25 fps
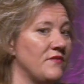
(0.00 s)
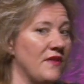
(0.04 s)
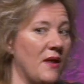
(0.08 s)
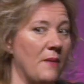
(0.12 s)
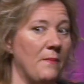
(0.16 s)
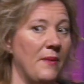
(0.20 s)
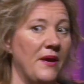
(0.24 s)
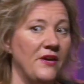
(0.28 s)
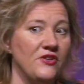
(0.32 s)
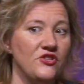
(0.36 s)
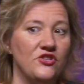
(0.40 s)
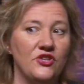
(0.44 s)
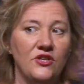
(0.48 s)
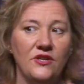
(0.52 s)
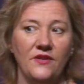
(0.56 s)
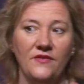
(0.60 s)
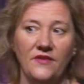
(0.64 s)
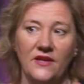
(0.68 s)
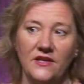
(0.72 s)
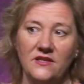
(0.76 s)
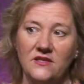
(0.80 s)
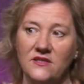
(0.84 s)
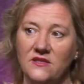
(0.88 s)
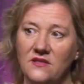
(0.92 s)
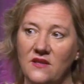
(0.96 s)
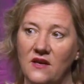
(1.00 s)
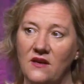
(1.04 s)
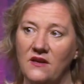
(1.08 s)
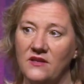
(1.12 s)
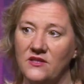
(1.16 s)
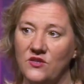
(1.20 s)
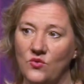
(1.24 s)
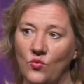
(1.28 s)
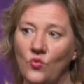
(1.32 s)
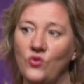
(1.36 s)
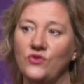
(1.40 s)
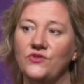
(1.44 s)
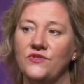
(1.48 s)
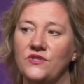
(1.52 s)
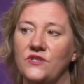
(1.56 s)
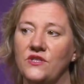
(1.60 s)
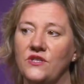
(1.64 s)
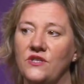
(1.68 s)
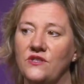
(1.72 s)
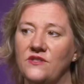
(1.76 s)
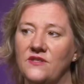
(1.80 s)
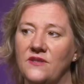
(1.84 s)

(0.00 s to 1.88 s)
that passion and that desire to want to do